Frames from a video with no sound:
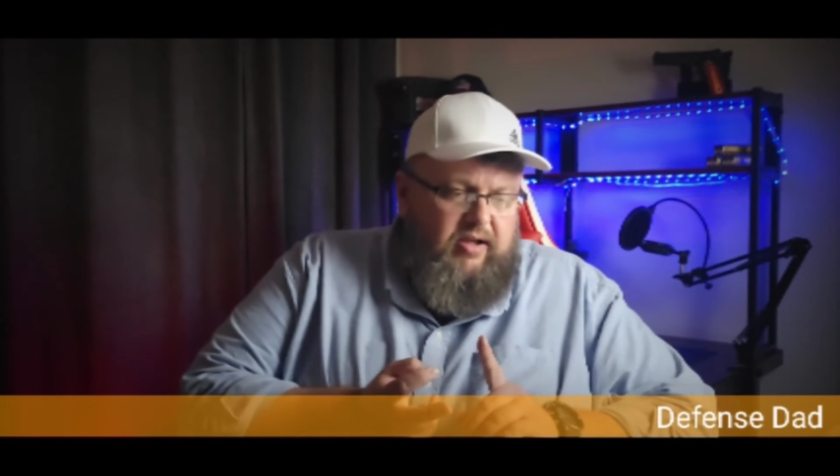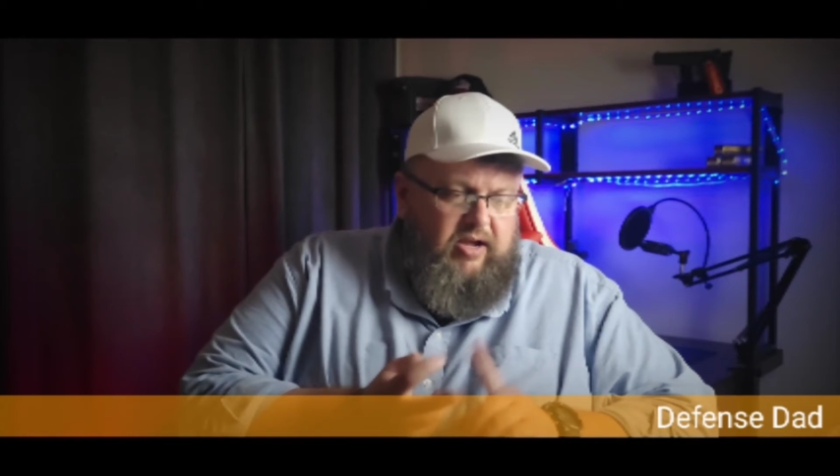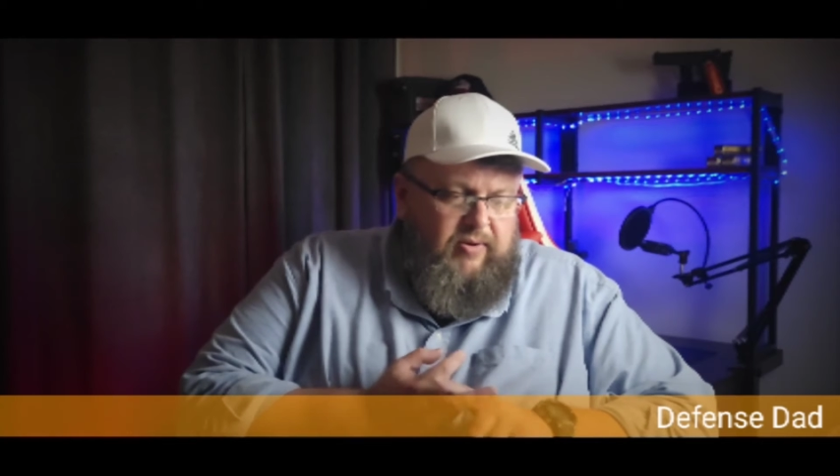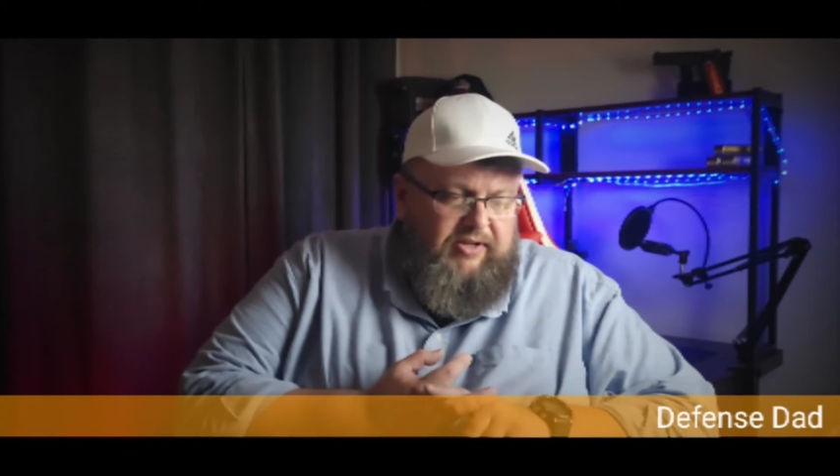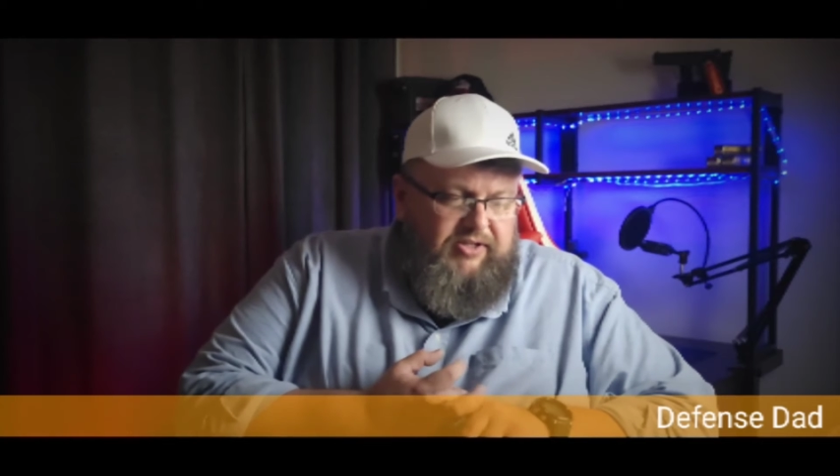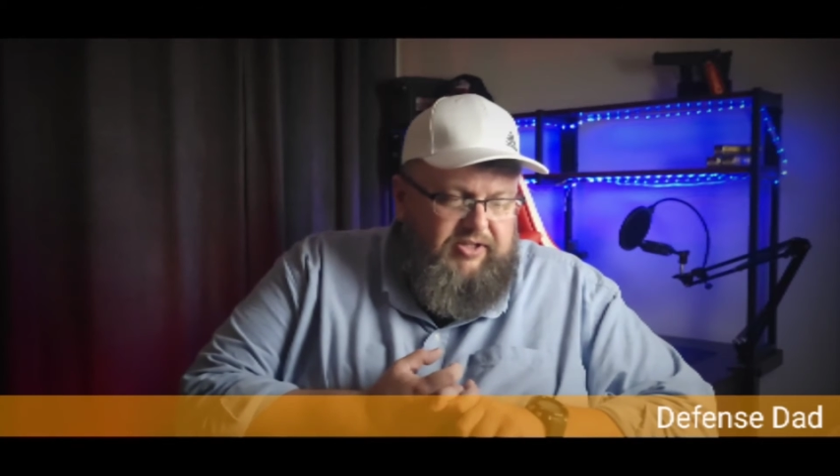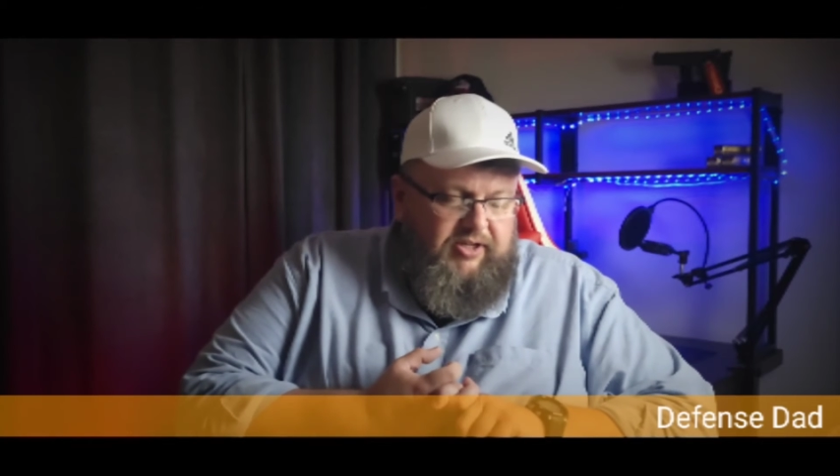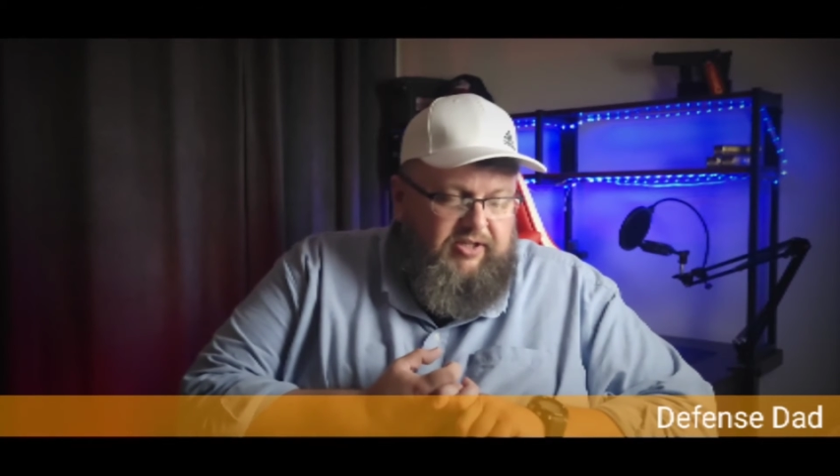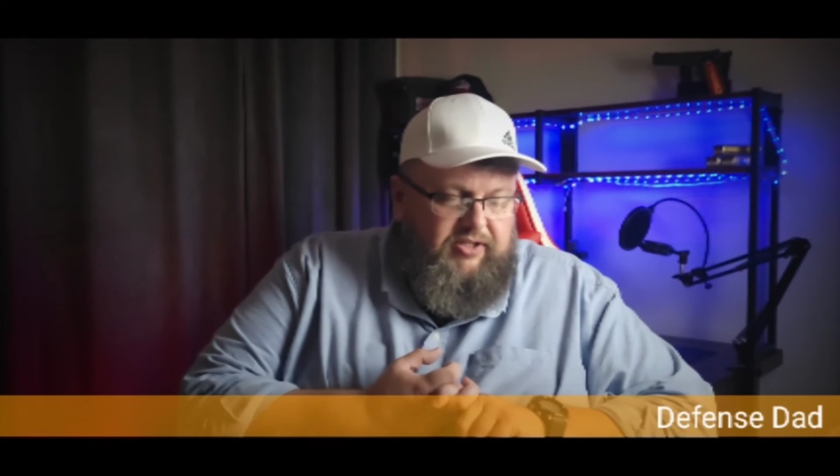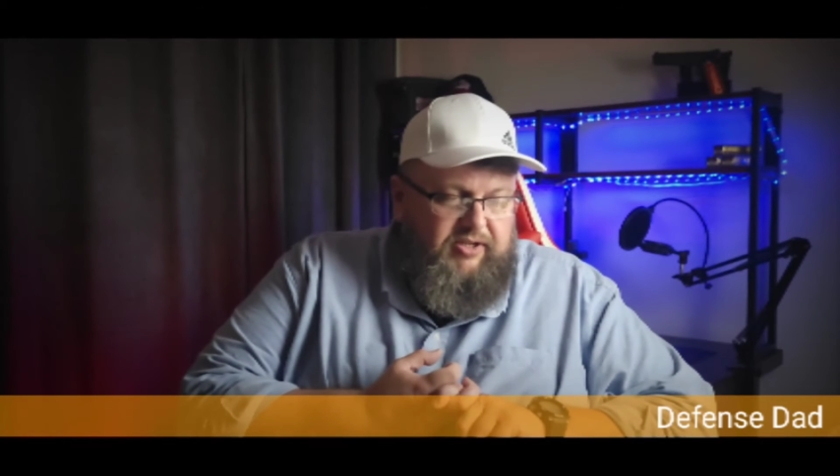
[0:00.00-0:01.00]
how easy to
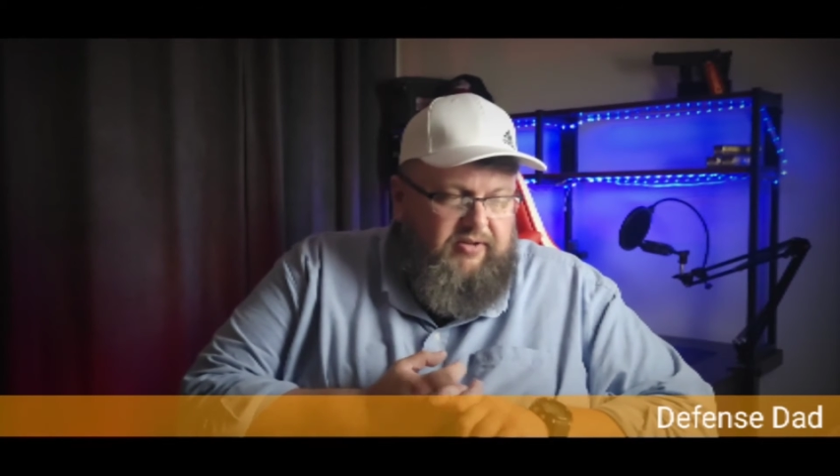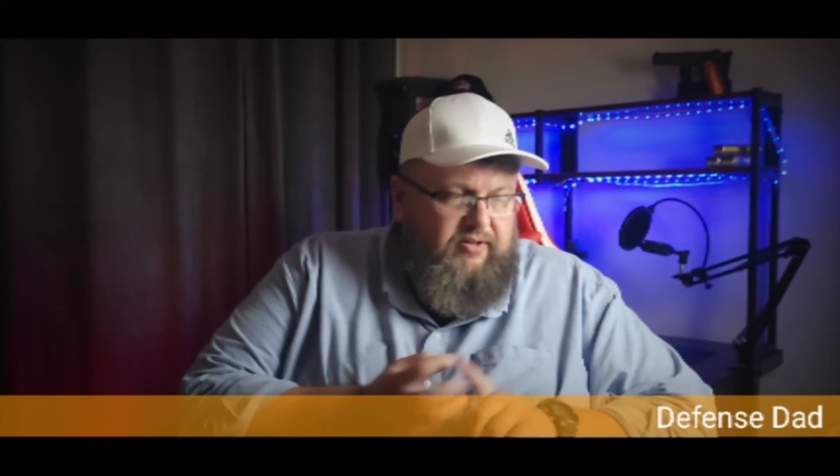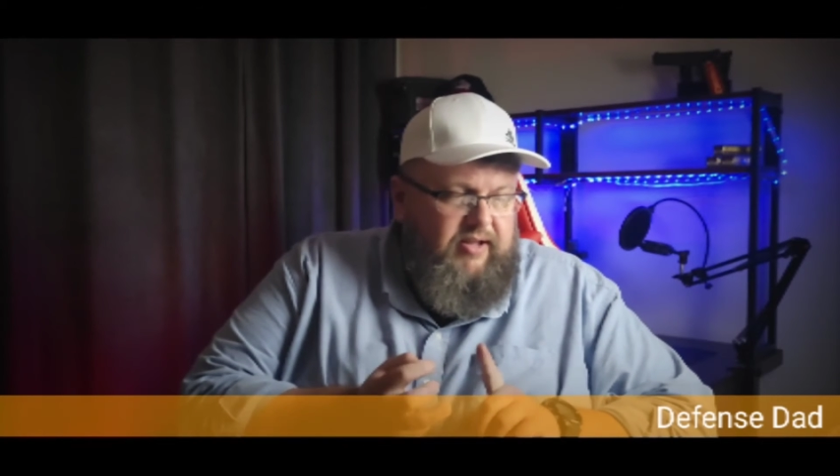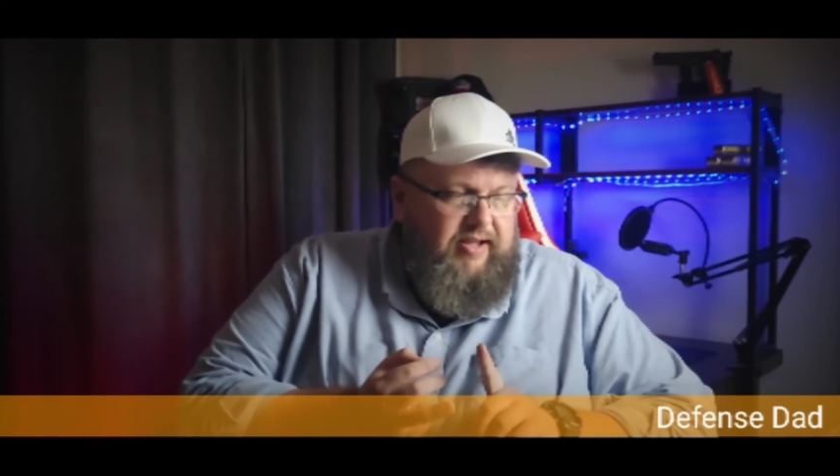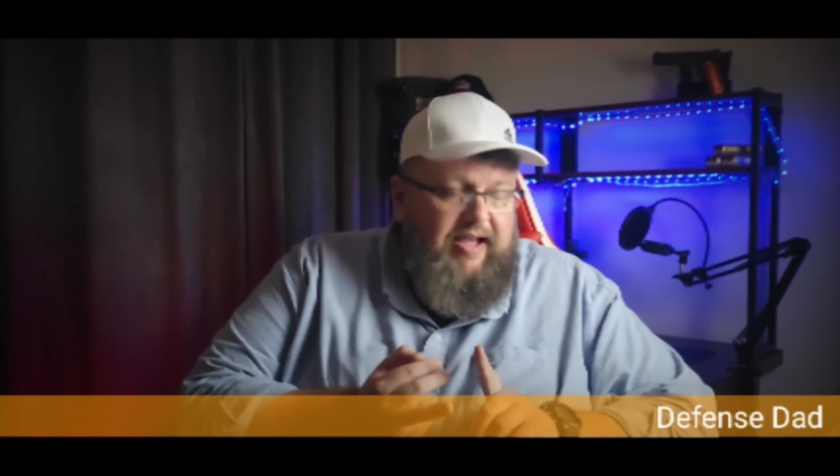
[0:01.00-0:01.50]
conceal,